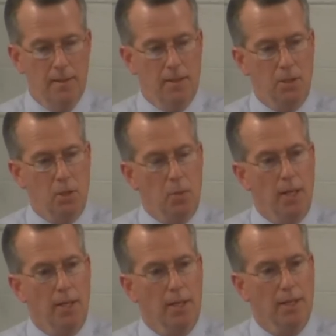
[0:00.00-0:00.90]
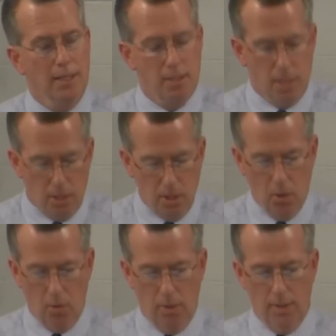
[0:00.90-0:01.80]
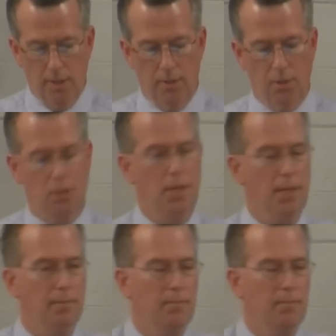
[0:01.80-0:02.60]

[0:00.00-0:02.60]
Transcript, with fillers: that you might not continue to sin,